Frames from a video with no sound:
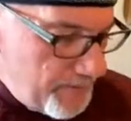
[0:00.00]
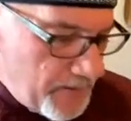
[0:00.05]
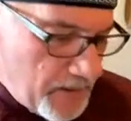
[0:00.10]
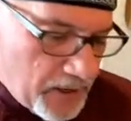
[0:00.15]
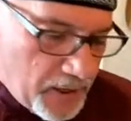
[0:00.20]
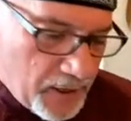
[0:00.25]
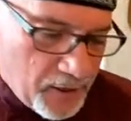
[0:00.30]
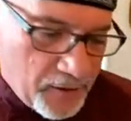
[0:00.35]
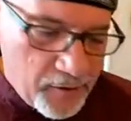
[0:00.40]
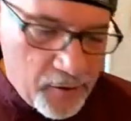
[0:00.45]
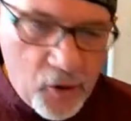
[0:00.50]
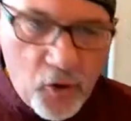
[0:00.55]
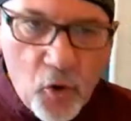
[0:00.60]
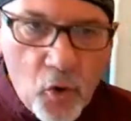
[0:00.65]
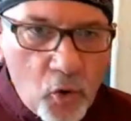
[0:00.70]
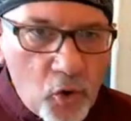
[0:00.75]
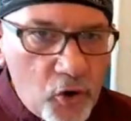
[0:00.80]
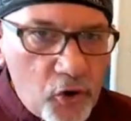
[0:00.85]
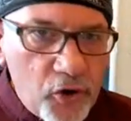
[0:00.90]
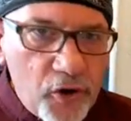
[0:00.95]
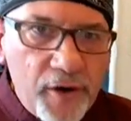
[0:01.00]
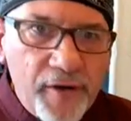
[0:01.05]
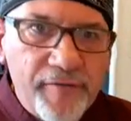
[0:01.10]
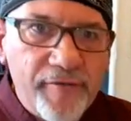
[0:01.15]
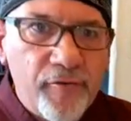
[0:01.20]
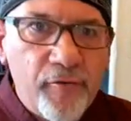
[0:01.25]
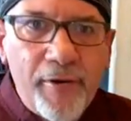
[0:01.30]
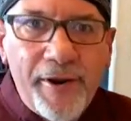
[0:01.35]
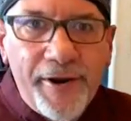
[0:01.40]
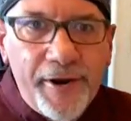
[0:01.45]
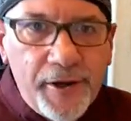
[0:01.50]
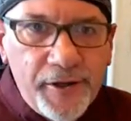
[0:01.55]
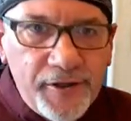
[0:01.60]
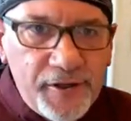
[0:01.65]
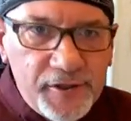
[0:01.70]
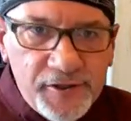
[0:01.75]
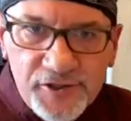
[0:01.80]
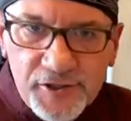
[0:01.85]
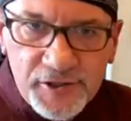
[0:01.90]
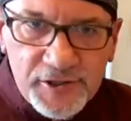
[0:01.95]
A quarter of a red
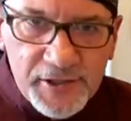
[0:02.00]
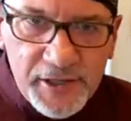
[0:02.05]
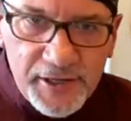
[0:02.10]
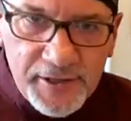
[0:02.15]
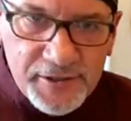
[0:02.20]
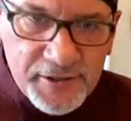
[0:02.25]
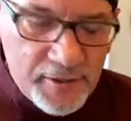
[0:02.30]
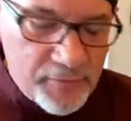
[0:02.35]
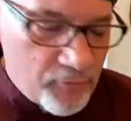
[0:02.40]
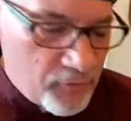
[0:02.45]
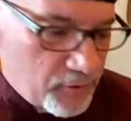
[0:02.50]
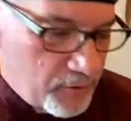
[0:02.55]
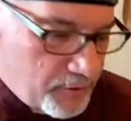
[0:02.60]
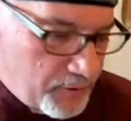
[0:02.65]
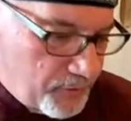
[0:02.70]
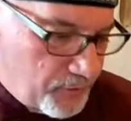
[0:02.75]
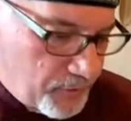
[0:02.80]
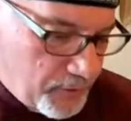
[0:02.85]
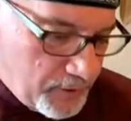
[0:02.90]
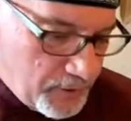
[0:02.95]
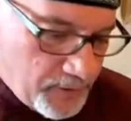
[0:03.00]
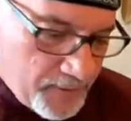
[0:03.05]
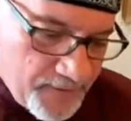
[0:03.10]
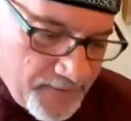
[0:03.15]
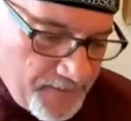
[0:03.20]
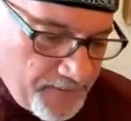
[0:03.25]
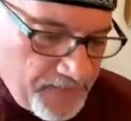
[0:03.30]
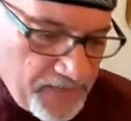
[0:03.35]
onion just sliced up really thin.